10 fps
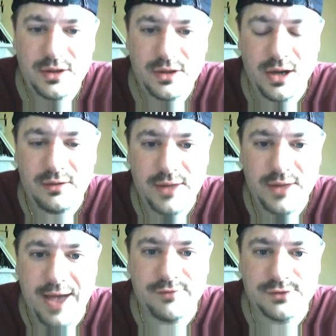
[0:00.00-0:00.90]
you know,
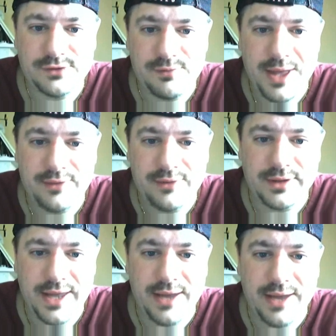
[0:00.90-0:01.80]
average of a pound
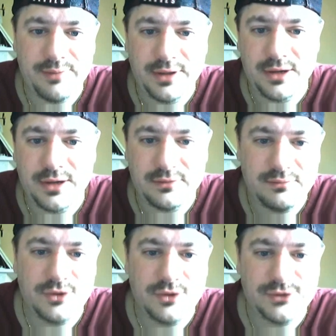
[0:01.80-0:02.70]
a day, but you know,
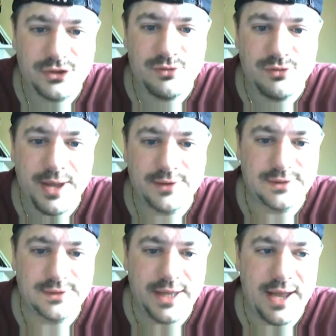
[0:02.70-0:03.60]
mostly two
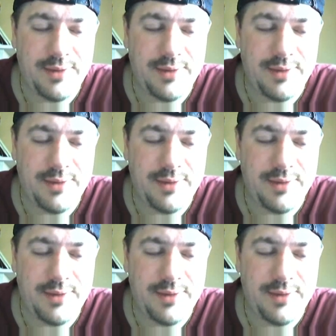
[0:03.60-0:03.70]
pounds a day.